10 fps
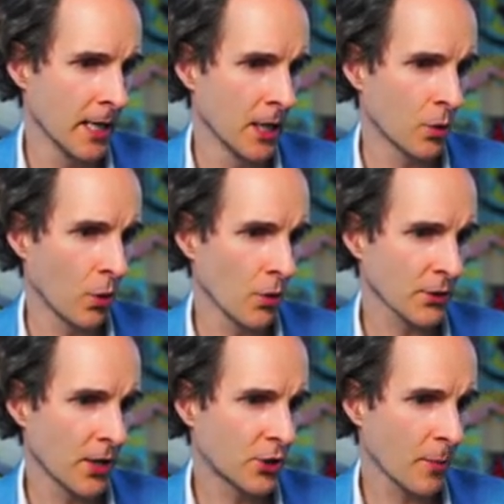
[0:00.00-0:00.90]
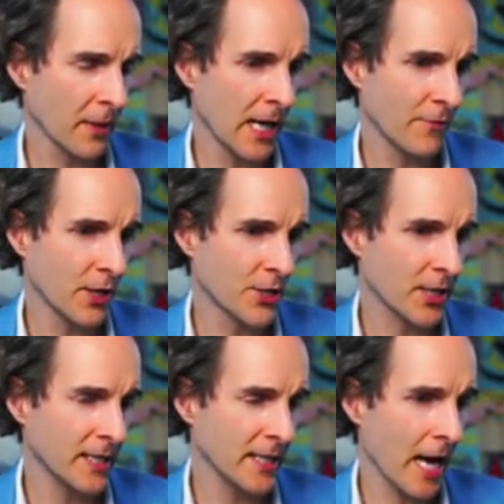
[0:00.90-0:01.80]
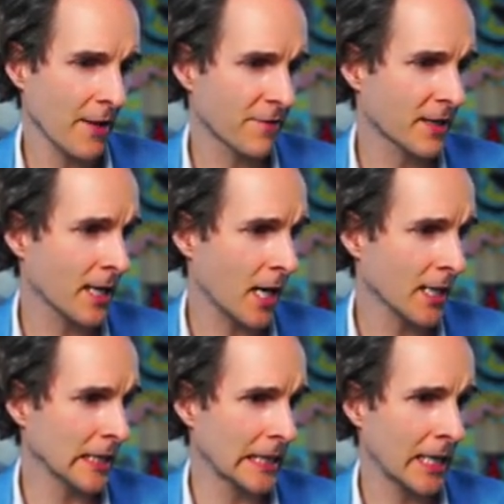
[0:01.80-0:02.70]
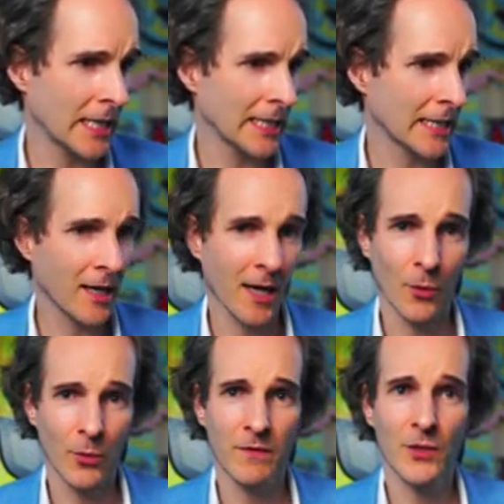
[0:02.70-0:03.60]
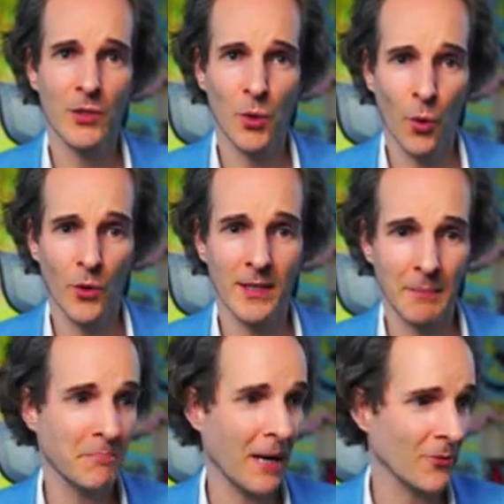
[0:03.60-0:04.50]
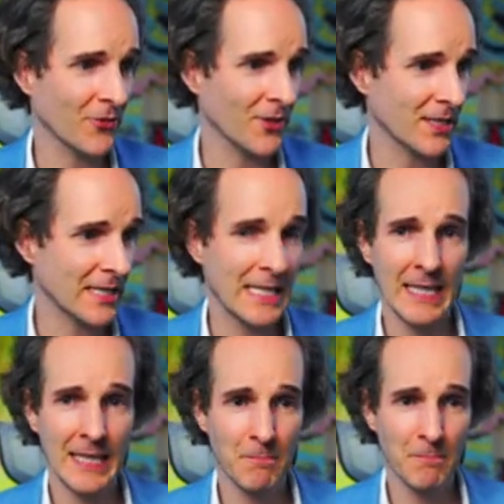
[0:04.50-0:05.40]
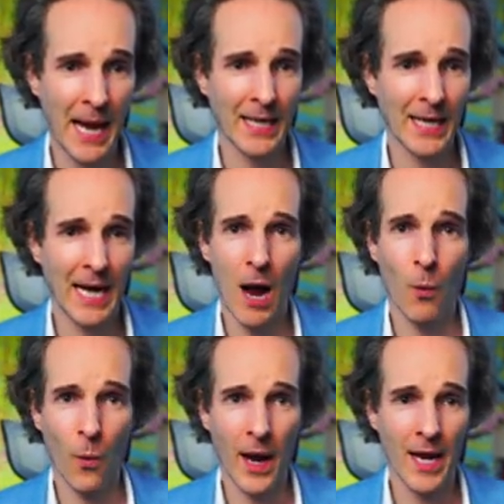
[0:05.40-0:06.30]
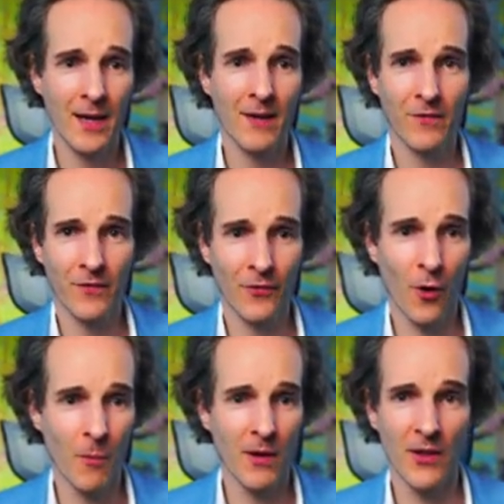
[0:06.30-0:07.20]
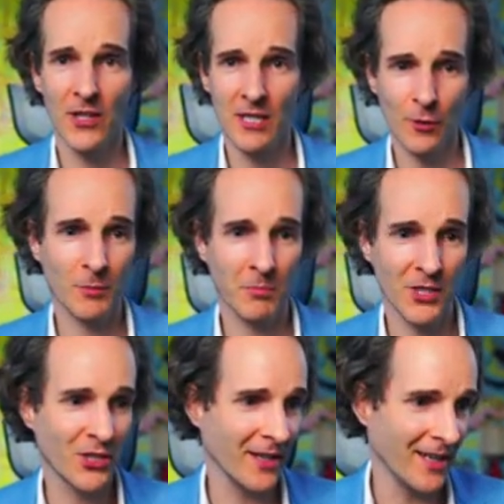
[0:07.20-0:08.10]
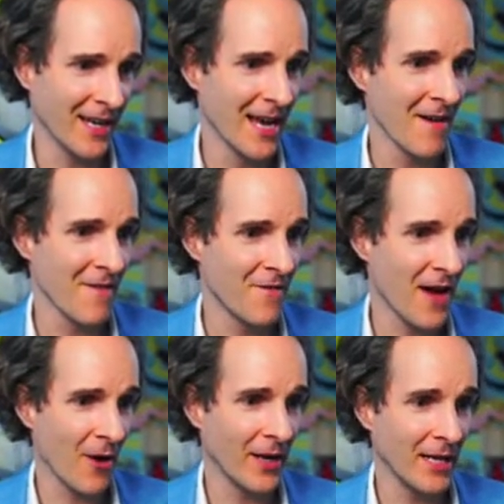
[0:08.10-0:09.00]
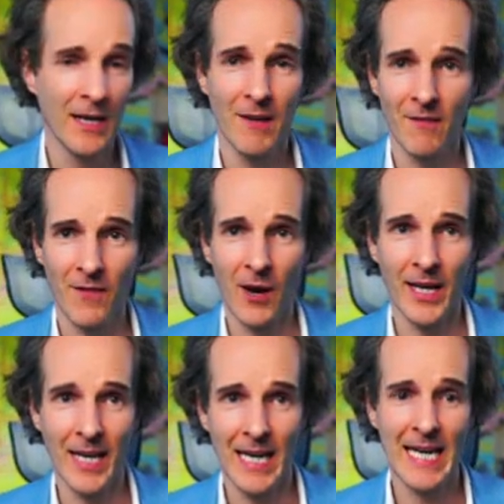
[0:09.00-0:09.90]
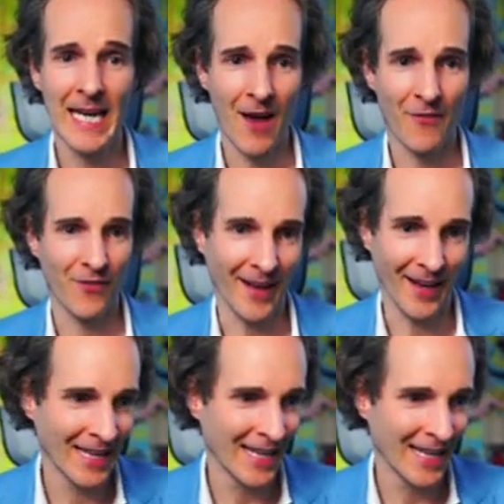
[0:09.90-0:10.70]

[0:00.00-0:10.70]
Calls on a triple leveraged E T F. Kyle, Kyle, Kyle, we've talked about this. Back away from the slot machine very, very carefully.